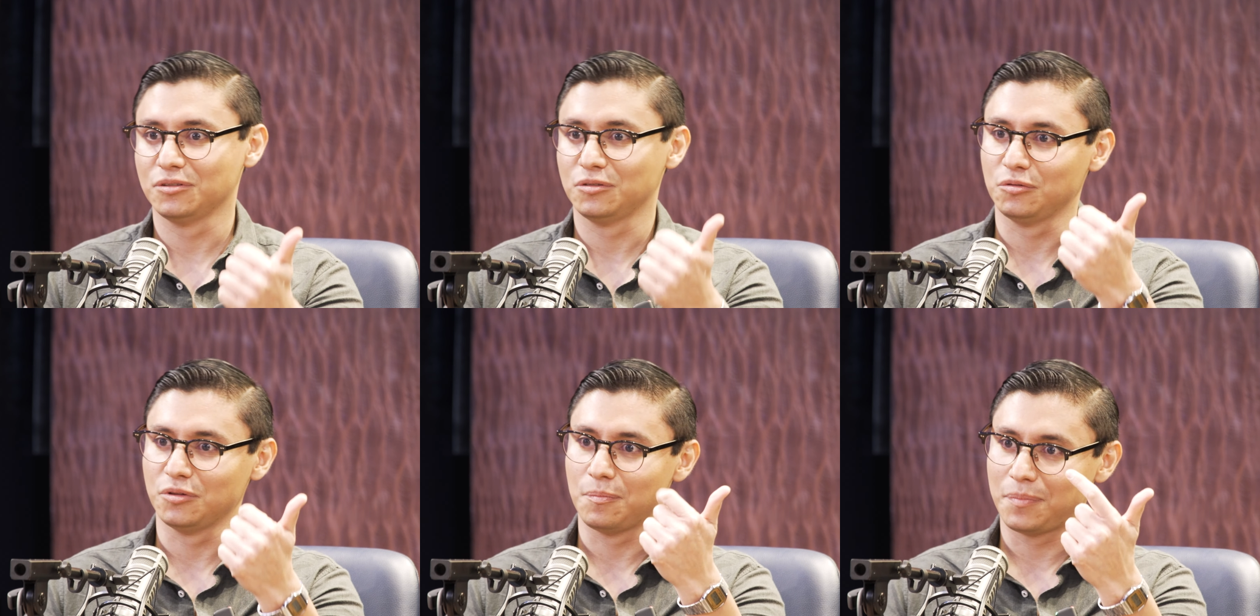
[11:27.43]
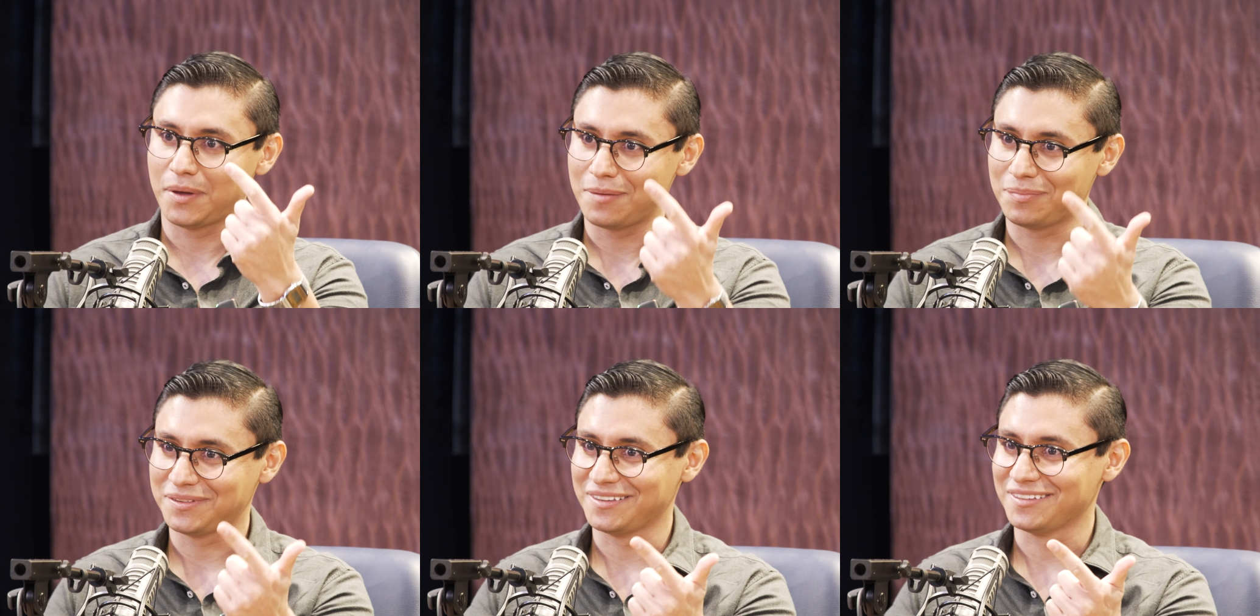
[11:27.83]
to the
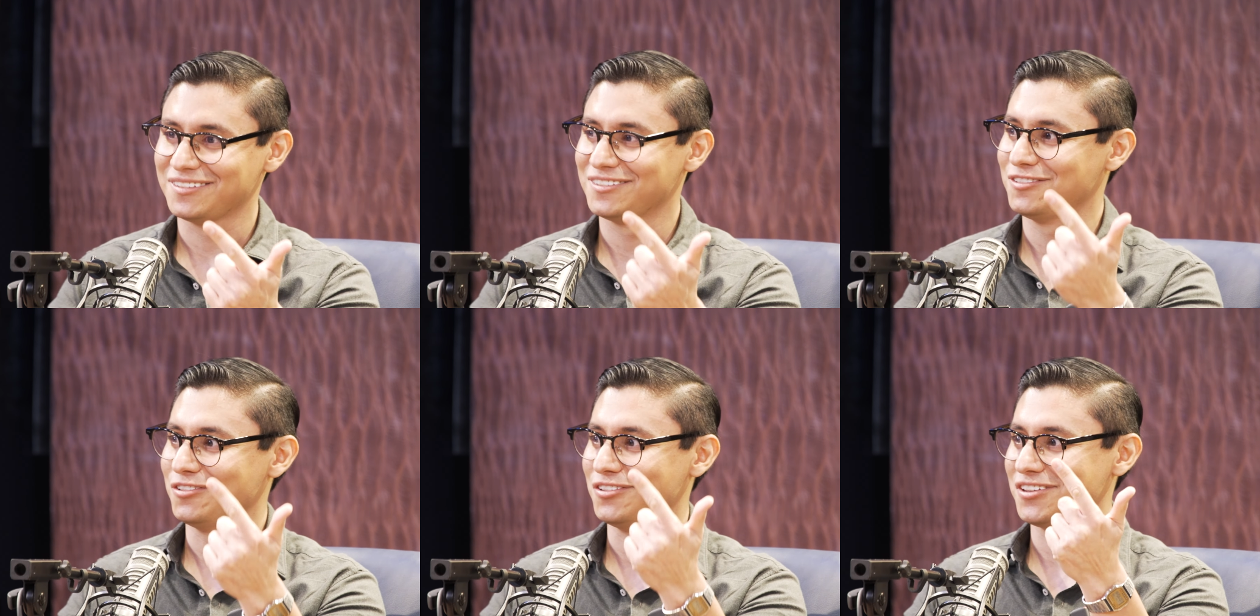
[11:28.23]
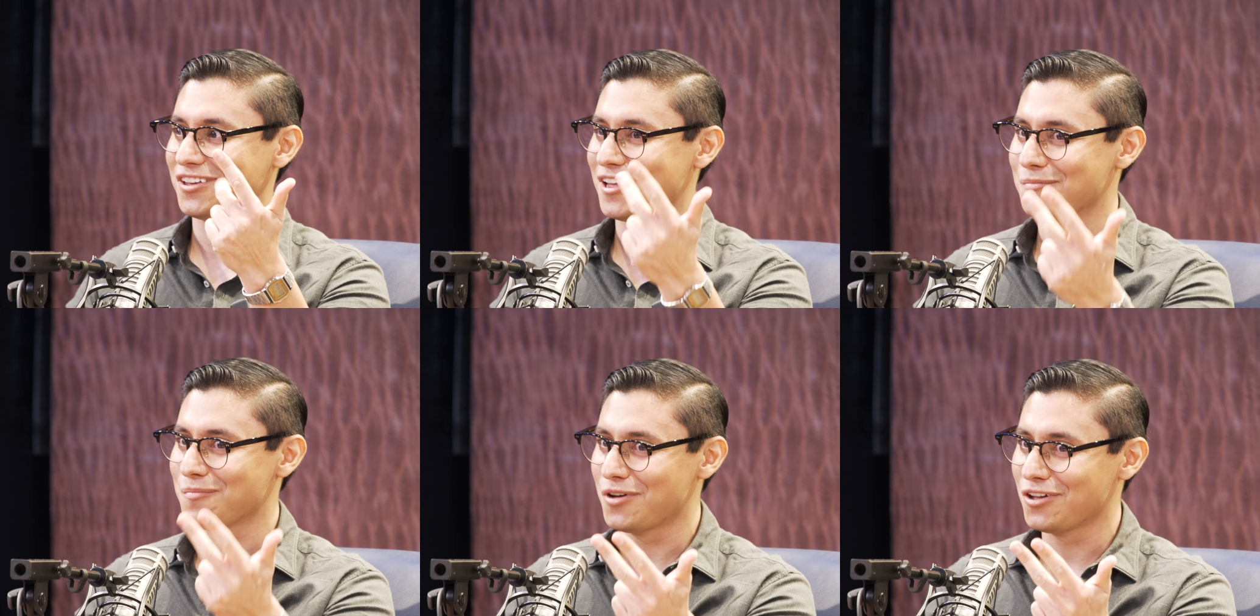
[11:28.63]
Pepsis, to the
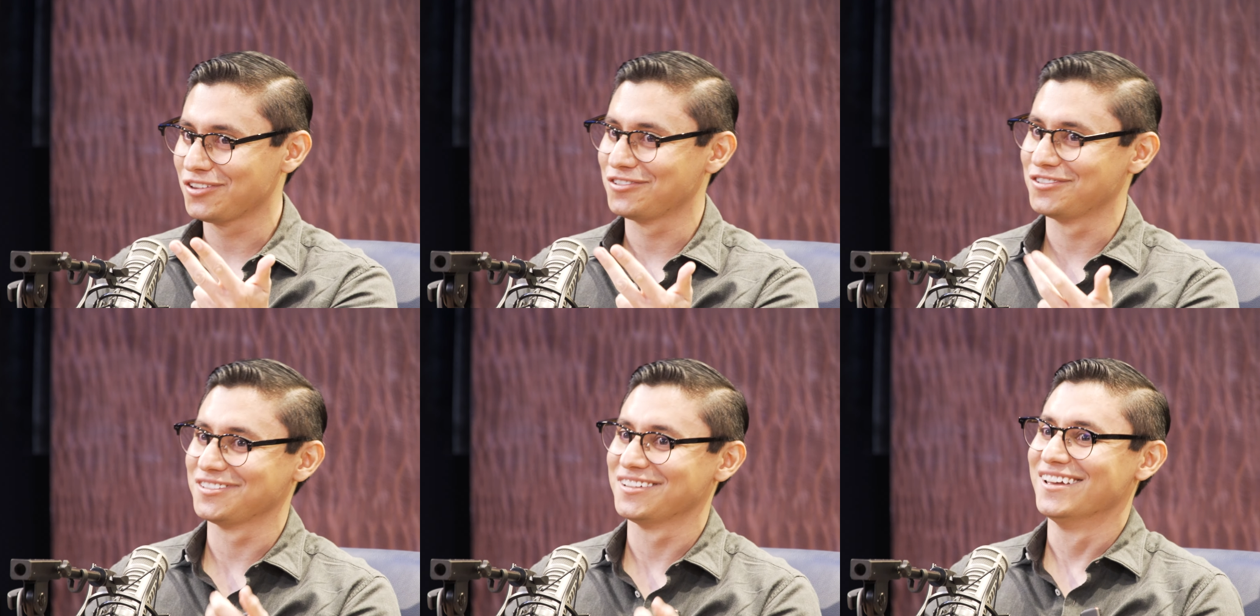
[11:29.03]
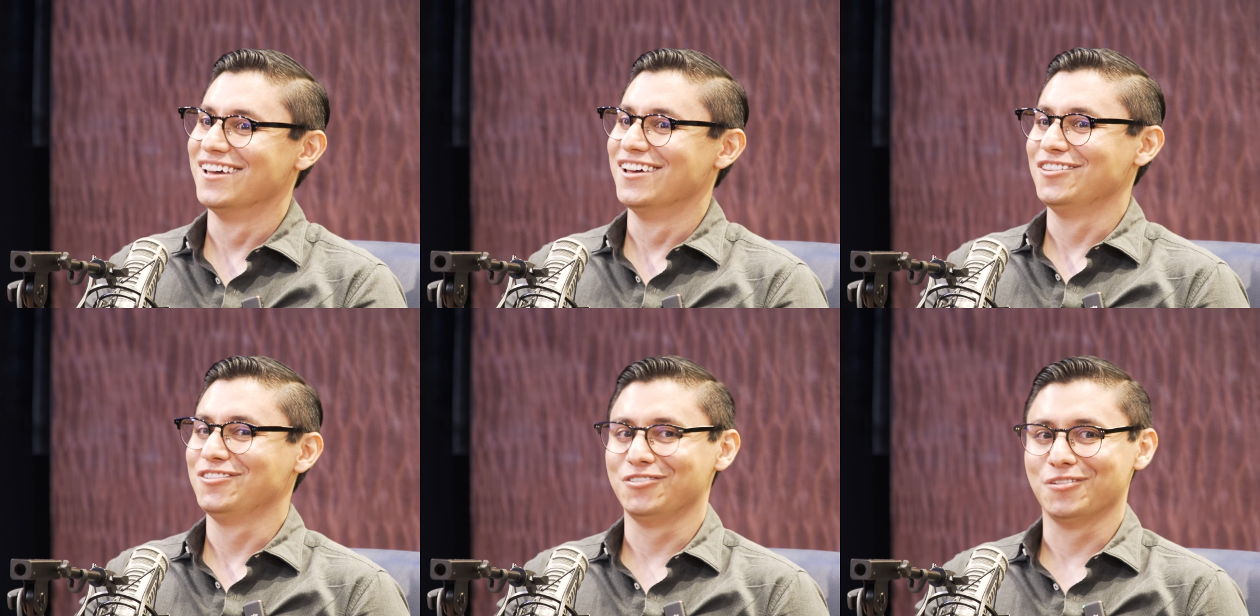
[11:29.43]
General Motors,
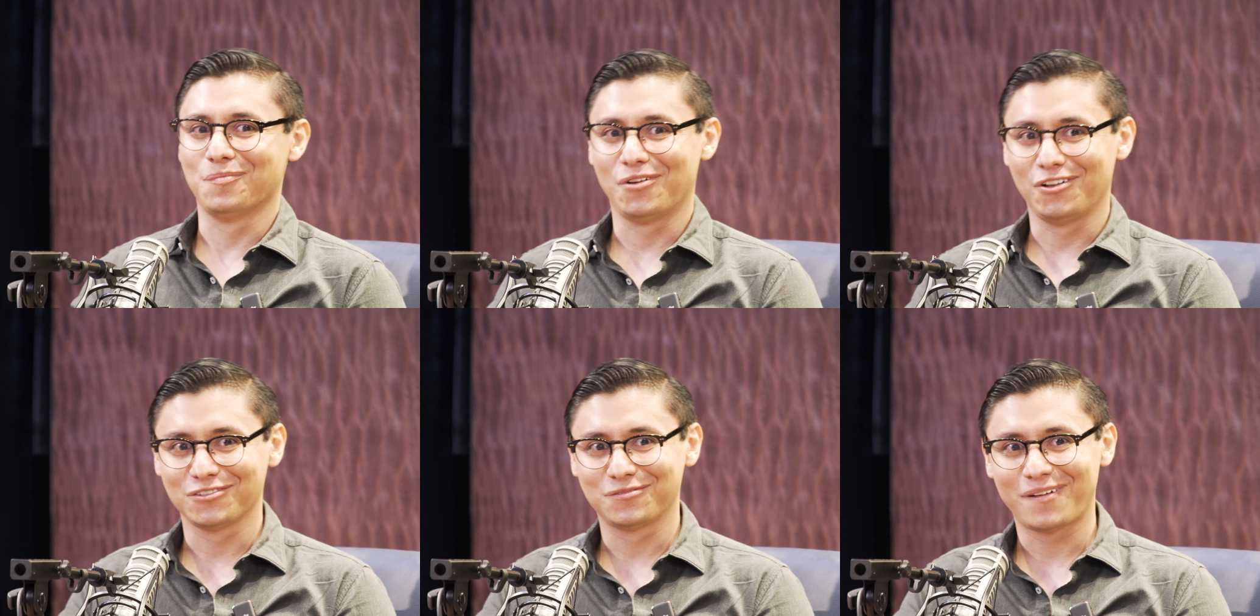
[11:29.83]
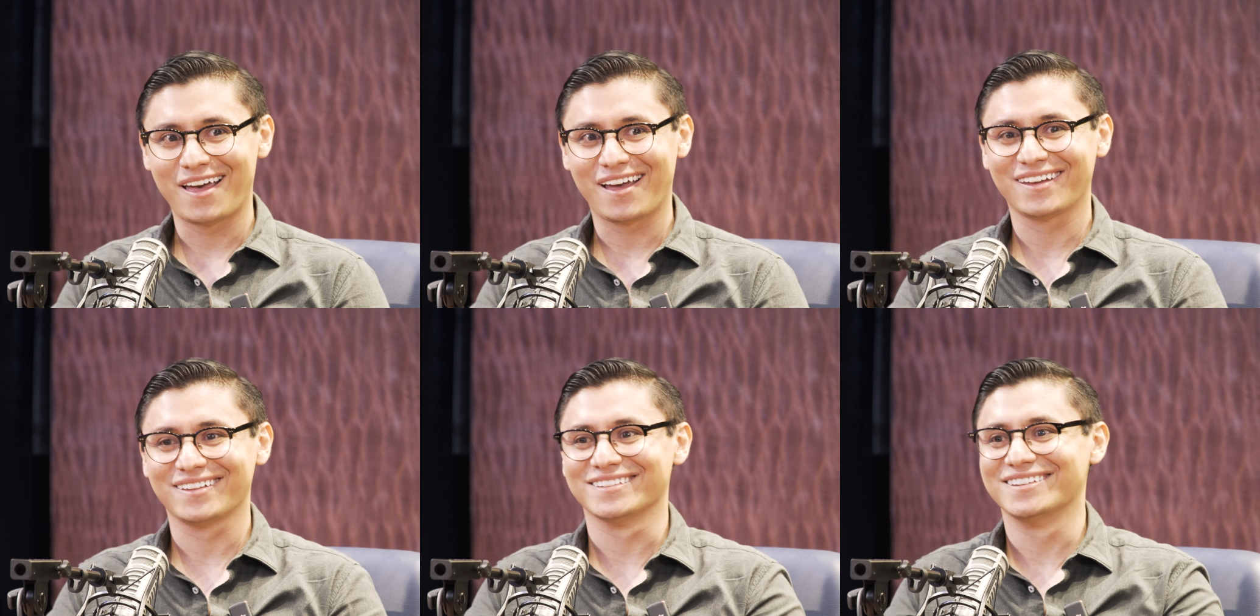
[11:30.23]
to the
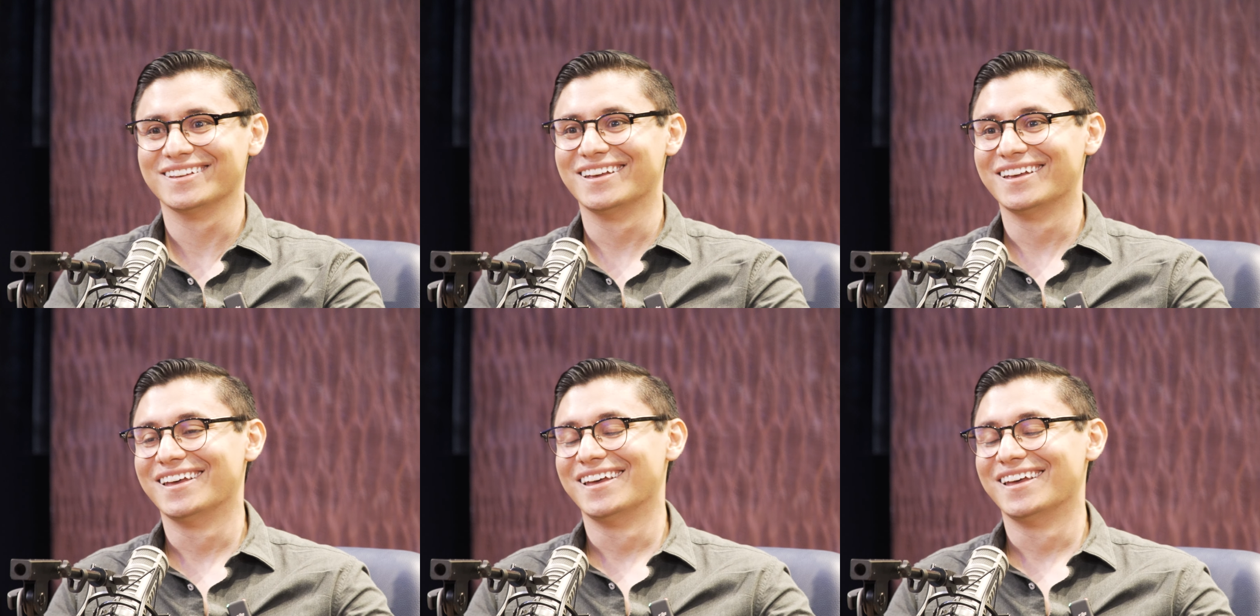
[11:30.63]
Volkswagens.